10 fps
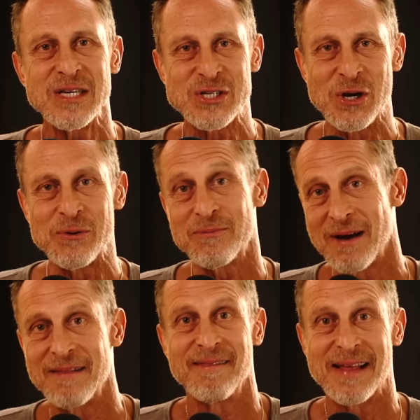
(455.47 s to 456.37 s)

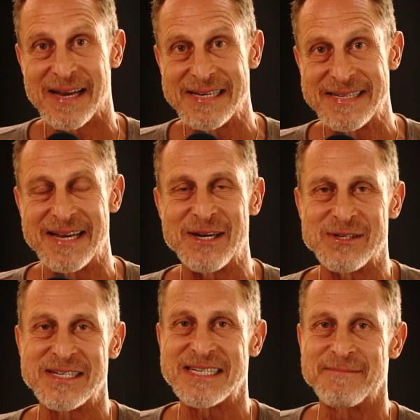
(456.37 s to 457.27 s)
So, like I said, you know,
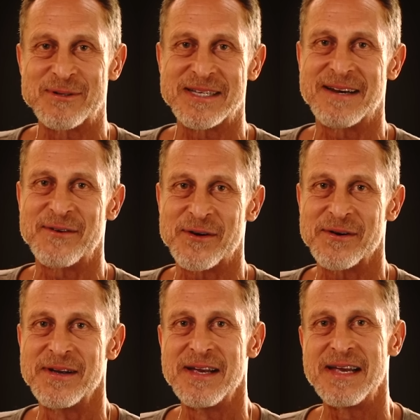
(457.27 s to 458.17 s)
60% of
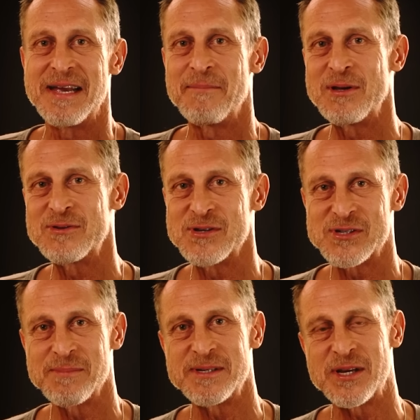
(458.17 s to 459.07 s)
your immune
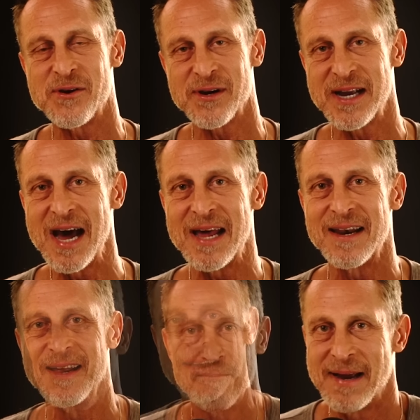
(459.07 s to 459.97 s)
system is in your
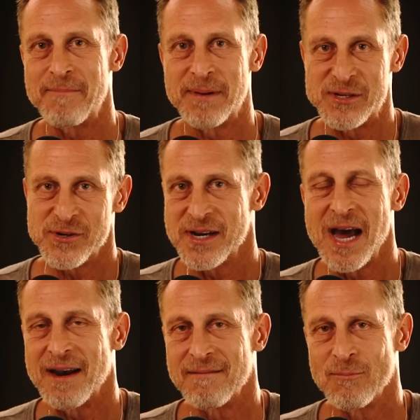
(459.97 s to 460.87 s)
gut, right? But it's your
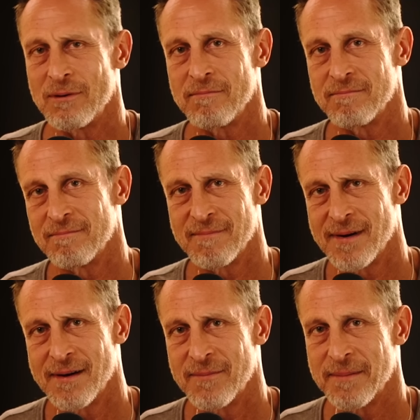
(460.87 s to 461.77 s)
gut. Well,
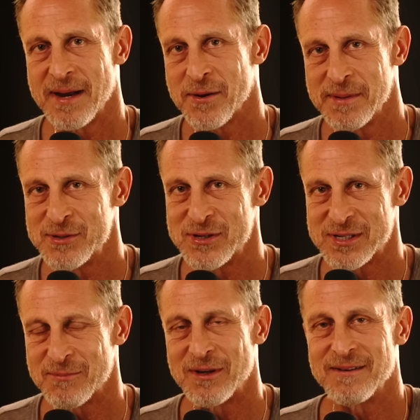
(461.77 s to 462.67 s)
uh, what about your immune
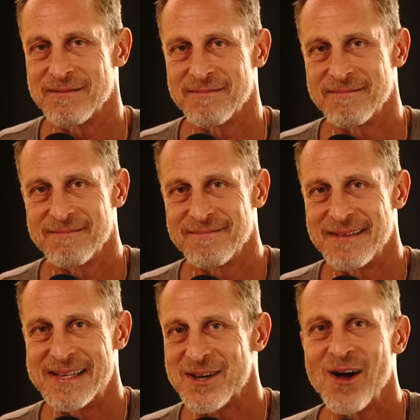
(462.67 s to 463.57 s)
system? Well,
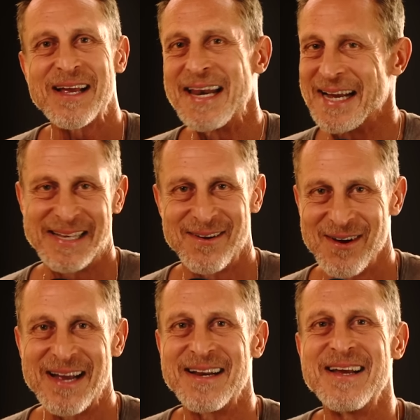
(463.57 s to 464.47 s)
it's all connected,
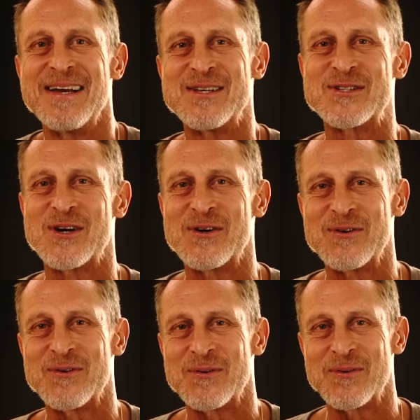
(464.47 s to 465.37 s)
right?
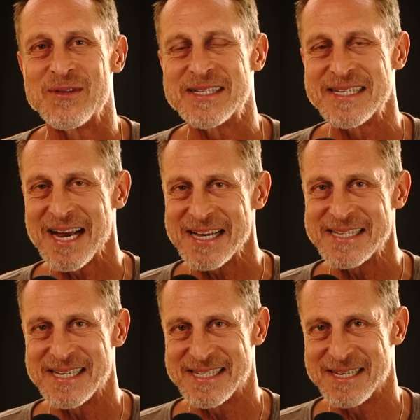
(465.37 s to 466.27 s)
So, the
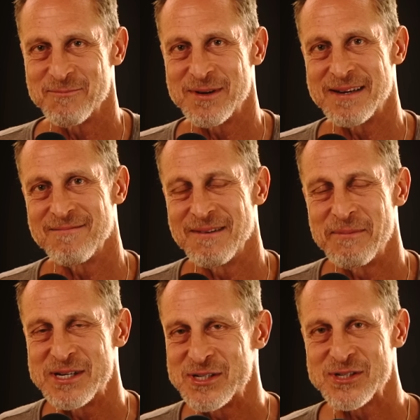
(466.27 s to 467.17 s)
second system, we
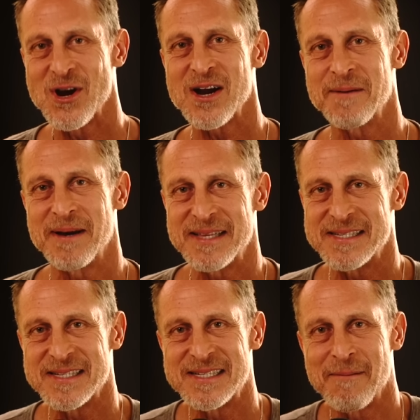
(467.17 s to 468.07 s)
we just talk about
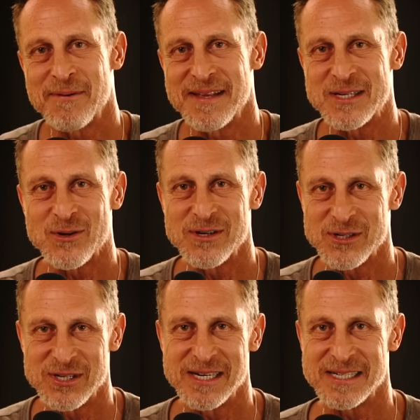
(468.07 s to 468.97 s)
these as separate things in order
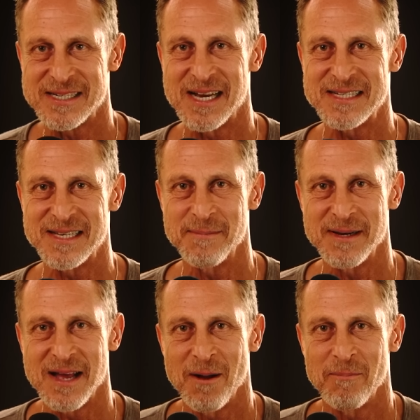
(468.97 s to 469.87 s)
just to discuss them
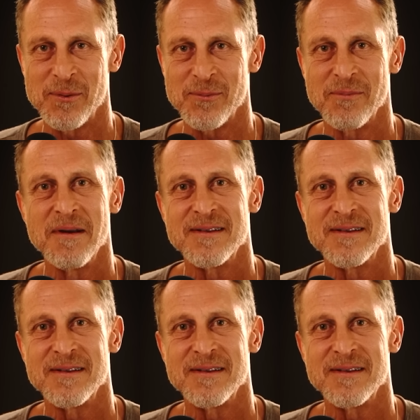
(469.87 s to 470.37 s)
and help you